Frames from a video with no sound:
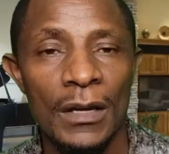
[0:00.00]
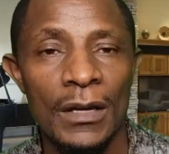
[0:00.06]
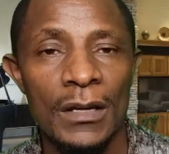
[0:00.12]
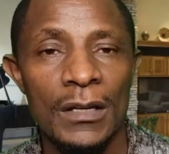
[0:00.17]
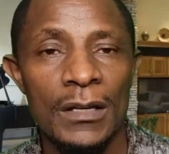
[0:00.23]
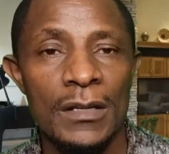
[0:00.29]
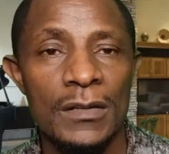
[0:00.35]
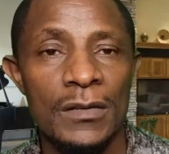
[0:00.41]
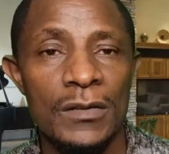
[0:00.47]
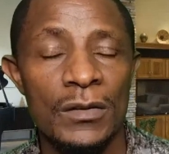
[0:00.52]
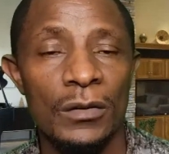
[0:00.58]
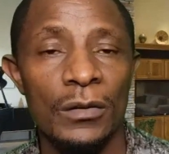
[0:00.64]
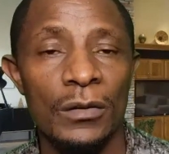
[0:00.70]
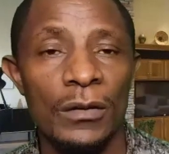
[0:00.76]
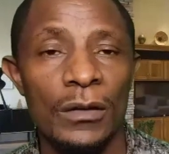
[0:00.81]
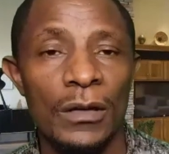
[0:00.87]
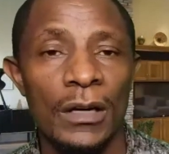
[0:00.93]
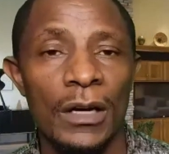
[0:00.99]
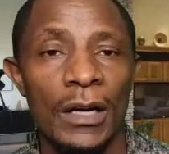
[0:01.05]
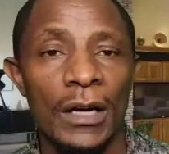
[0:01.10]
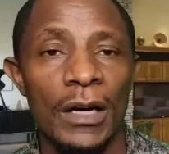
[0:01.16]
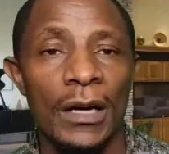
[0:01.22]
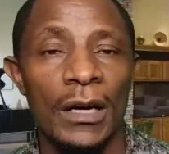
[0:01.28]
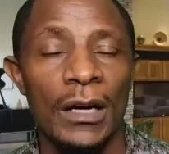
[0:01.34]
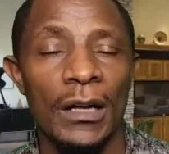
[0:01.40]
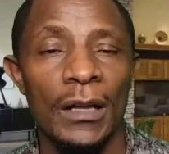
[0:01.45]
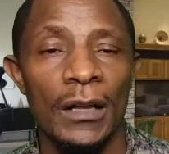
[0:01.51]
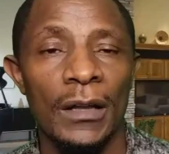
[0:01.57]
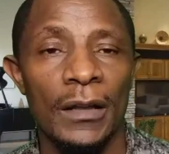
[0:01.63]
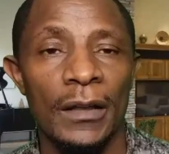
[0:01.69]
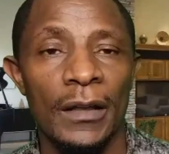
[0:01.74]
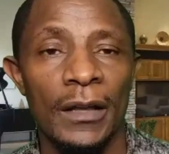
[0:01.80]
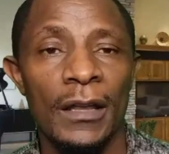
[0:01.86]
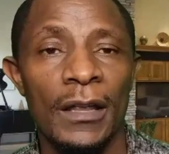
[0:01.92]
So
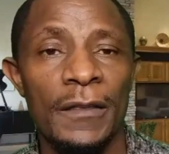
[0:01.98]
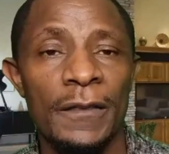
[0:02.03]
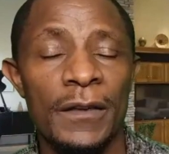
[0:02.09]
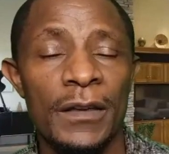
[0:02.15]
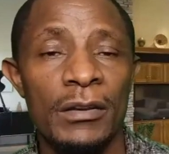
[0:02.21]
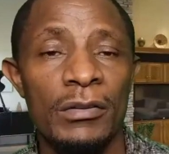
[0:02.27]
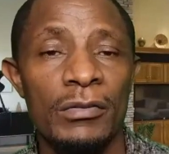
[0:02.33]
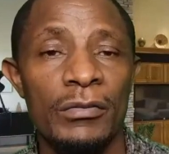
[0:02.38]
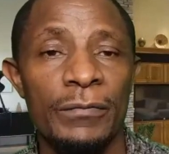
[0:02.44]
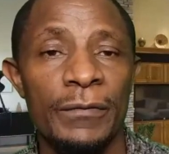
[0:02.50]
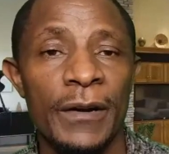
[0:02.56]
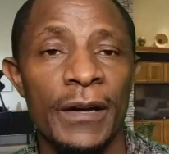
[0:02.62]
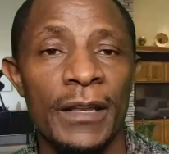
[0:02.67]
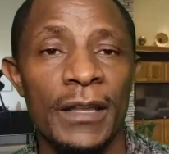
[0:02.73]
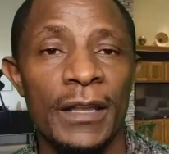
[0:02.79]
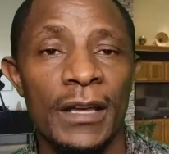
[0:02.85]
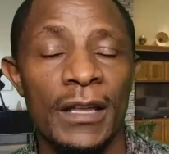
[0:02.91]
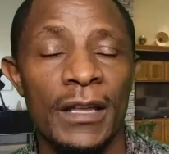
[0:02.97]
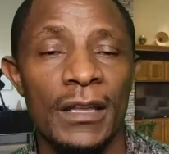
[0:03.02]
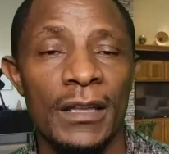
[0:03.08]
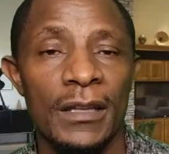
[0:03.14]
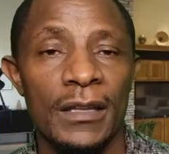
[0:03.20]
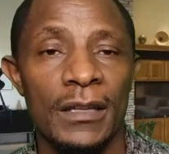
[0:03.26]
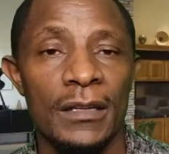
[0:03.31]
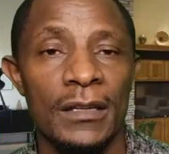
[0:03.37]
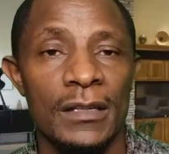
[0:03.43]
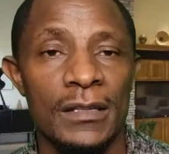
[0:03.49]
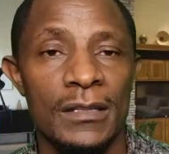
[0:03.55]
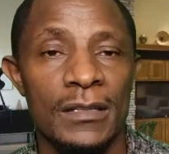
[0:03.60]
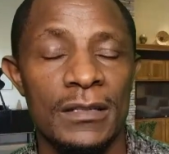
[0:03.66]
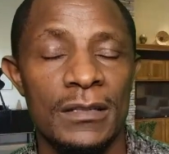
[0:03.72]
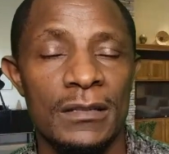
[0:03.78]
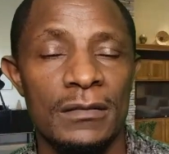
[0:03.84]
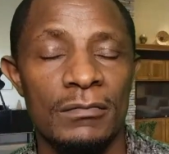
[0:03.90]
the other thing you find there
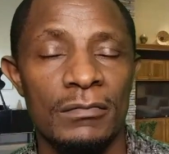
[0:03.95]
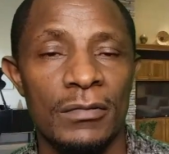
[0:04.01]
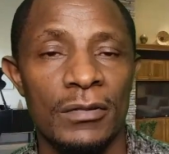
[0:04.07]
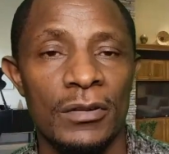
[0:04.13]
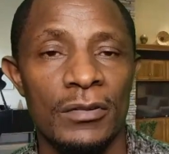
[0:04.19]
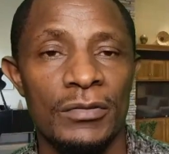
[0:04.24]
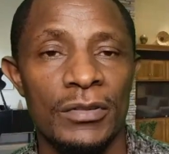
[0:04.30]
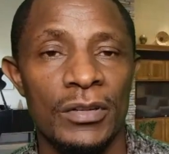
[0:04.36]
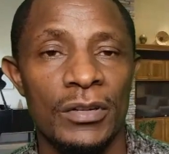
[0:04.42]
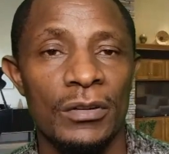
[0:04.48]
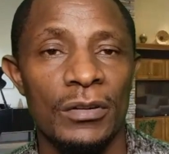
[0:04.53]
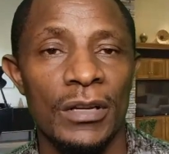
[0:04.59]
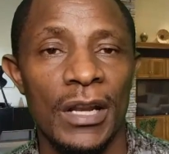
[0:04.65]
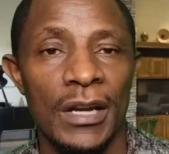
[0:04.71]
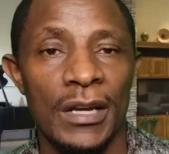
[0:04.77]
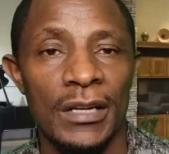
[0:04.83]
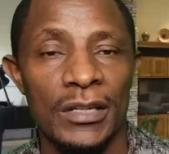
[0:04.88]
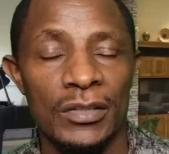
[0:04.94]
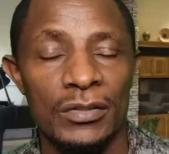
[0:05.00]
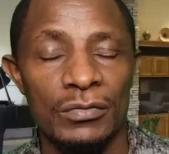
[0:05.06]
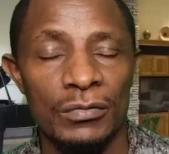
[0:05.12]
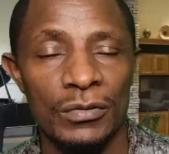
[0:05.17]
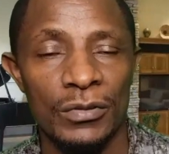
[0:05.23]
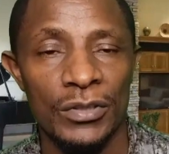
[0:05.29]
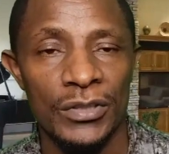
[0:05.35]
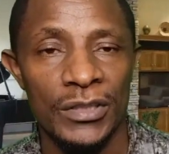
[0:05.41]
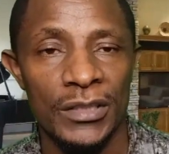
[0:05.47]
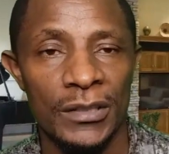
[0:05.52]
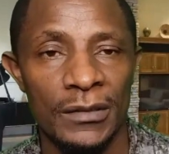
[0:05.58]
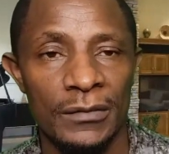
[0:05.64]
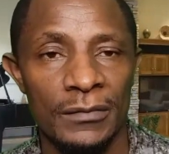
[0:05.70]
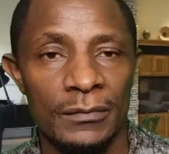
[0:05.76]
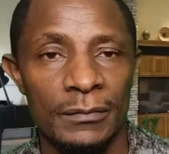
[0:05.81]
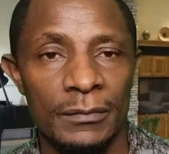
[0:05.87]
is what we call a dishwasher,
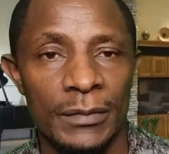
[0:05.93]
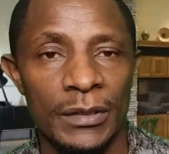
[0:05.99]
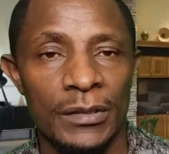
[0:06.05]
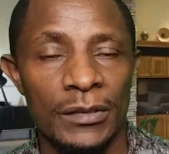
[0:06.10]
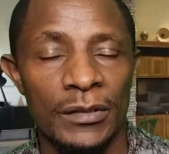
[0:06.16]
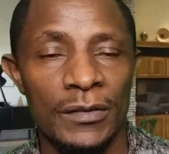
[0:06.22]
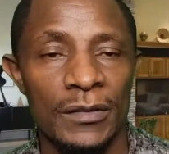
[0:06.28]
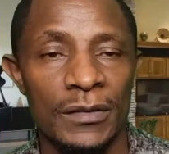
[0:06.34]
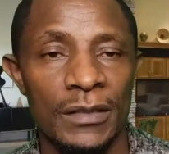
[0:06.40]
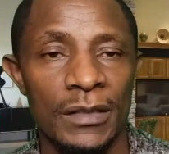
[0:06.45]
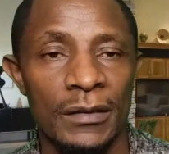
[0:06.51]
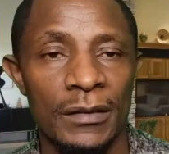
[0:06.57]
because